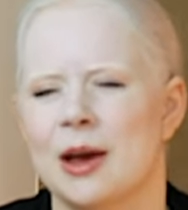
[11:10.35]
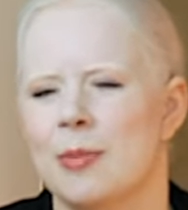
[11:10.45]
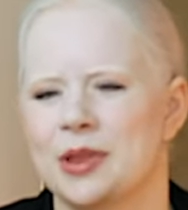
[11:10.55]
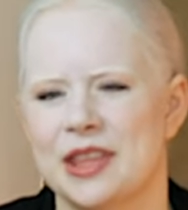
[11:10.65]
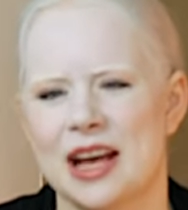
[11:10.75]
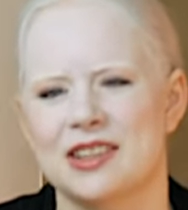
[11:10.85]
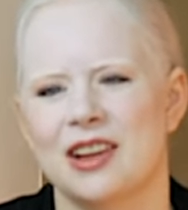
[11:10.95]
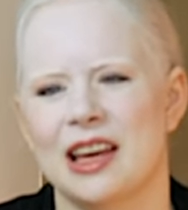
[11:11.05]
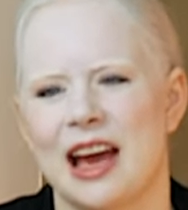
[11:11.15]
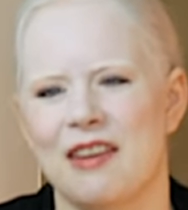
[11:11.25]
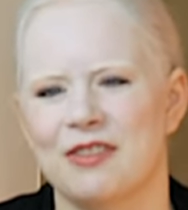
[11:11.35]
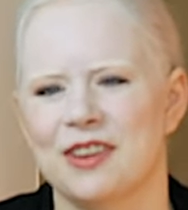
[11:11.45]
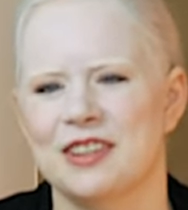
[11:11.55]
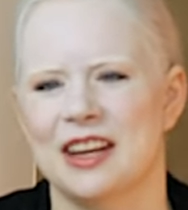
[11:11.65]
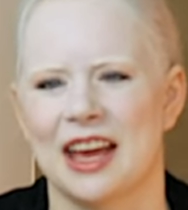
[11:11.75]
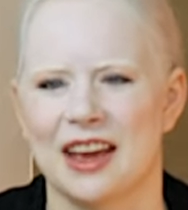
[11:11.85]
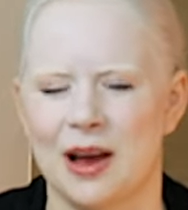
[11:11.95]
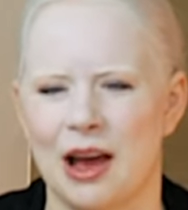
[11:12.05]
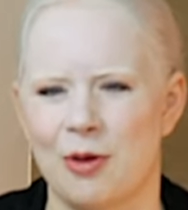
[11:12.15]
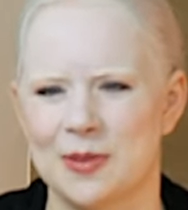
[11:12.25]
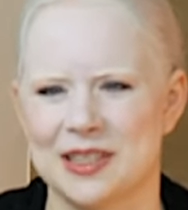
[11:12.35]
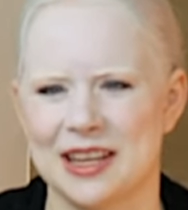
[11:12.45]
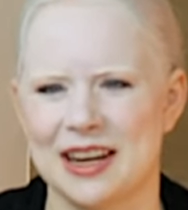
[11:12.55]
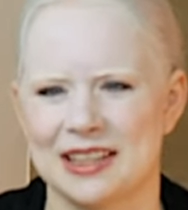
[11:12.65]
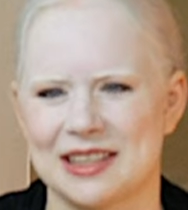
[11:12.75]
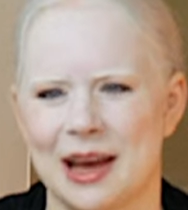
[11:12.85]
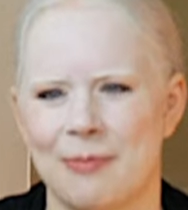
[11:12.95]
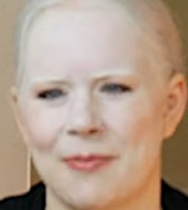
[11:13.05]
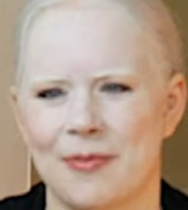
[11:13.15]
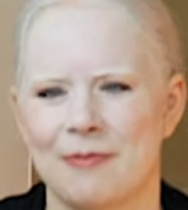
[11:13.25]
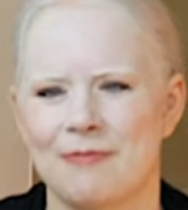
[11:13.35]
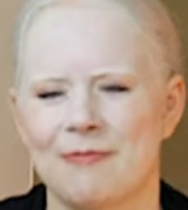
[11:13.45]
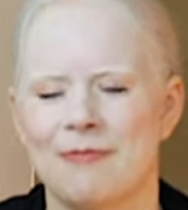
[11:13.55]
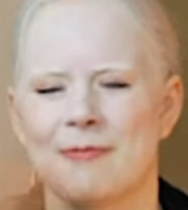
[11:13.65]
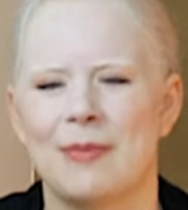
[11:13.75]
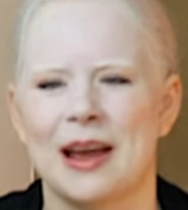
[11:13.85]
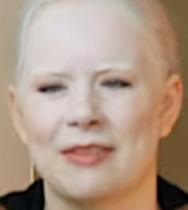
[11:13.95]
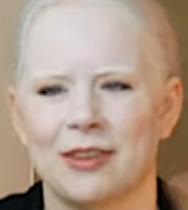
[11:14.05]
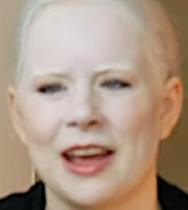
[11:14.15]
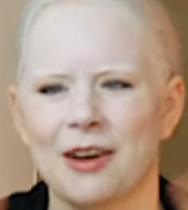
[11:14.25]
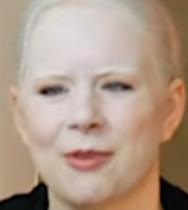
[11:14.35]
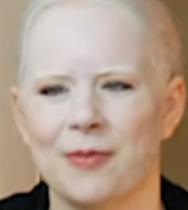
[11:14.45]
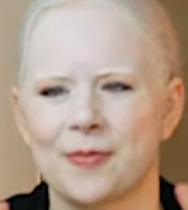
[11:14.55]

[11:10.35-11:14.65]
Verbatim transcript: But that's all I have for you today. I hope to see you next time. Bye for now.